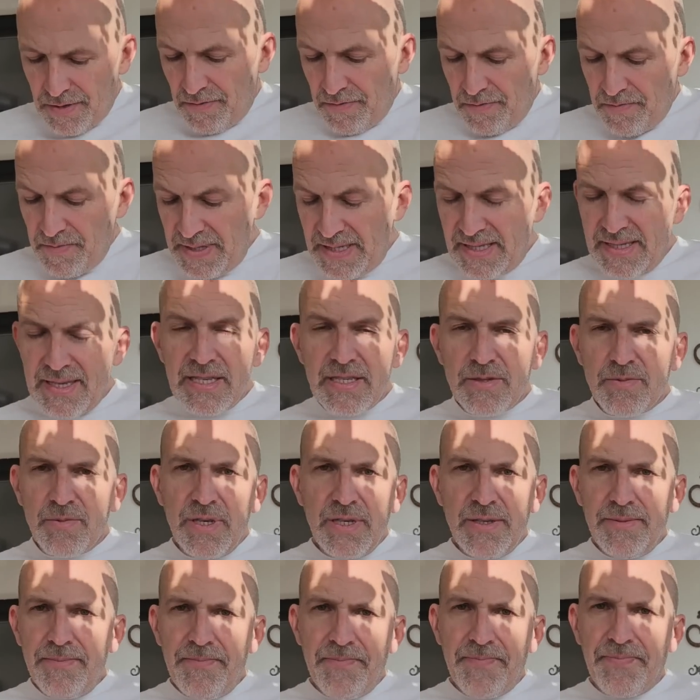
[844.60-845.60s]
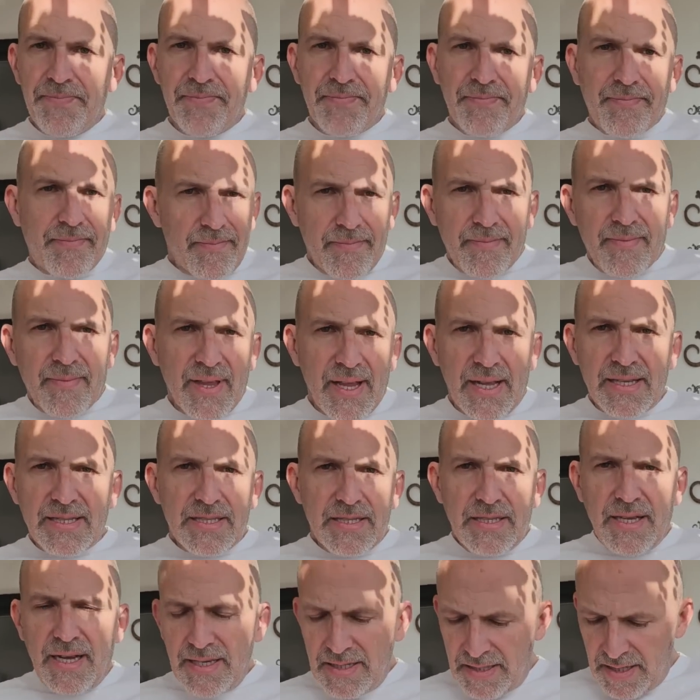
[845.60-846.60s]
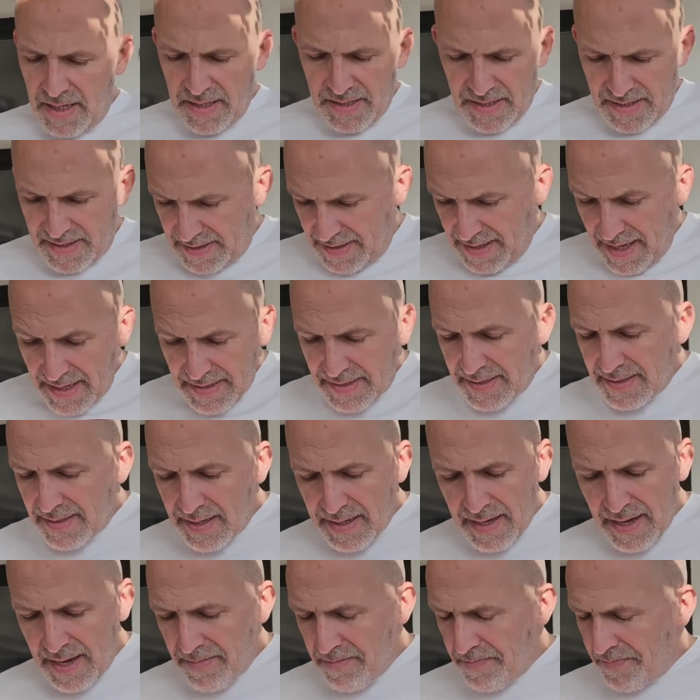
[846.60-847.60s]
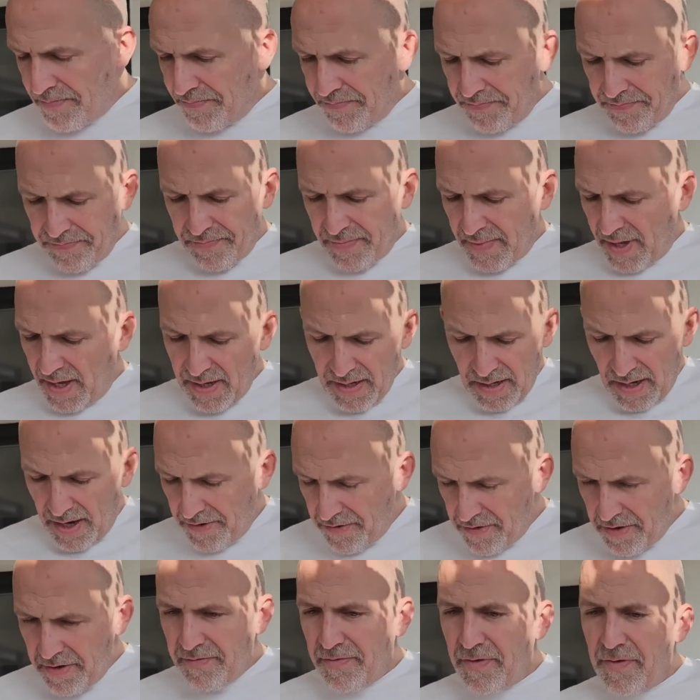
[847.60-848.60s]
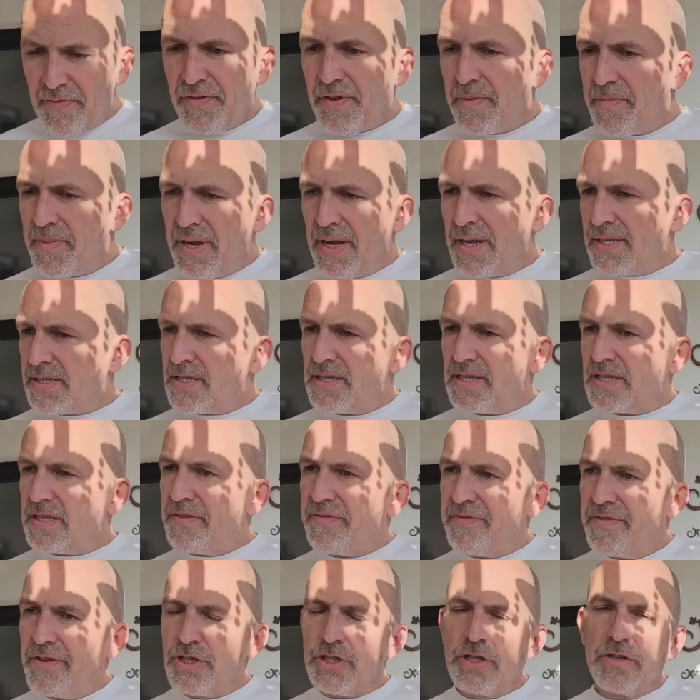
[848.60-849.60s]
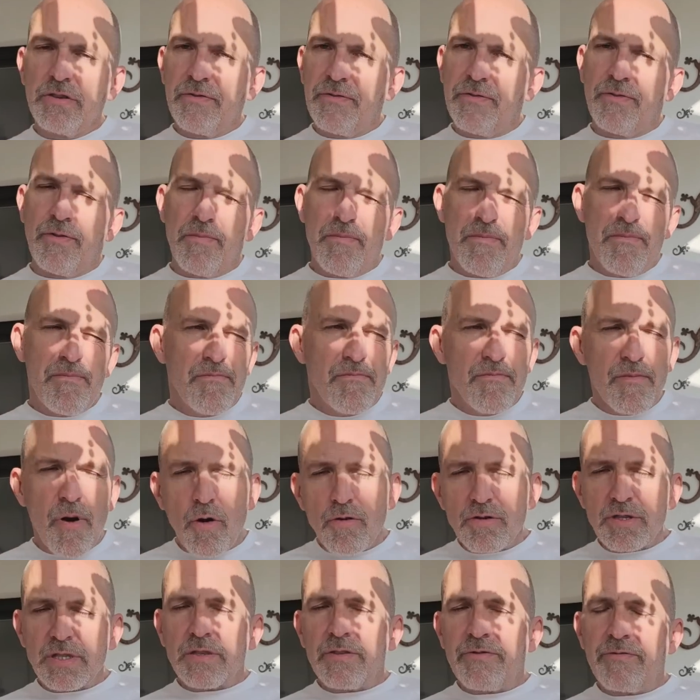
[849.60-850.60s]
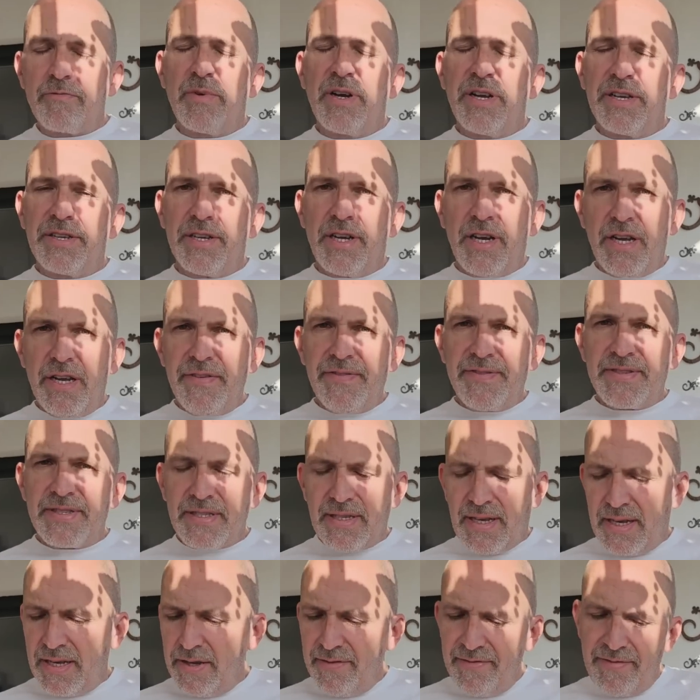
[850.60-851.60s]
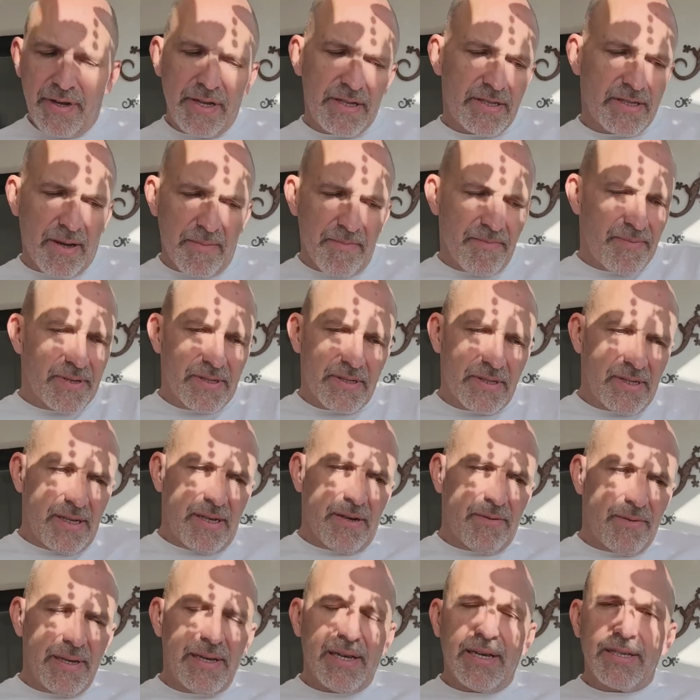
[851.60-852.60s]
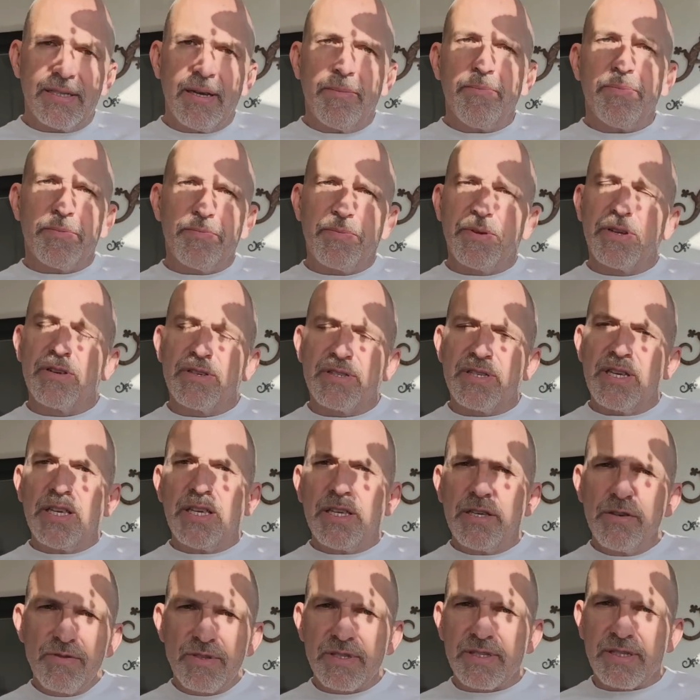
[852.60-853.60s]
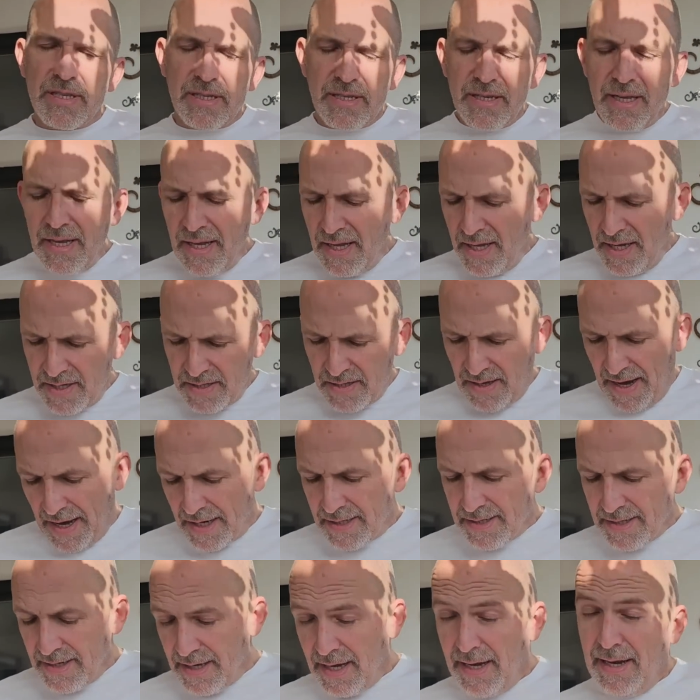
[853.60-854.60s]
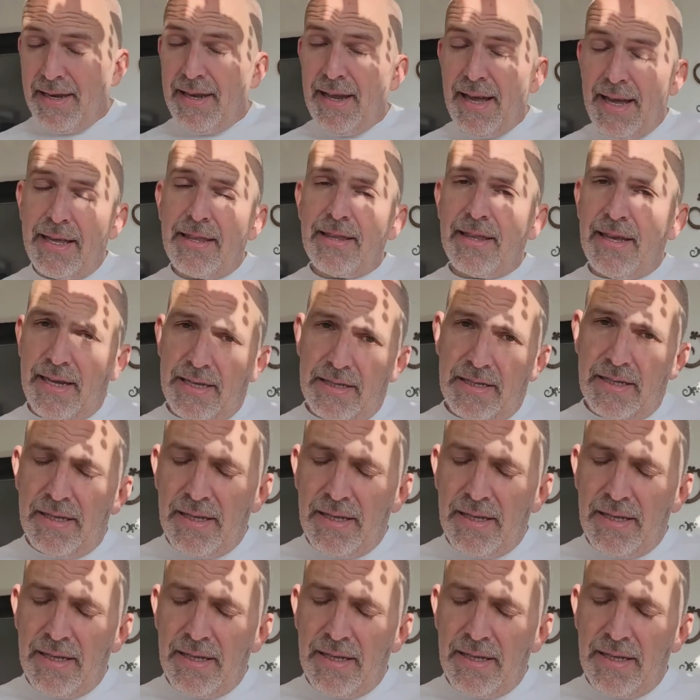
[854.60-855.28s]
with this one, that's nicer. It's less lime. 150 minutes is sufficient for most of my dives, and if I dump it, I dump it because I used it. So actually I like that.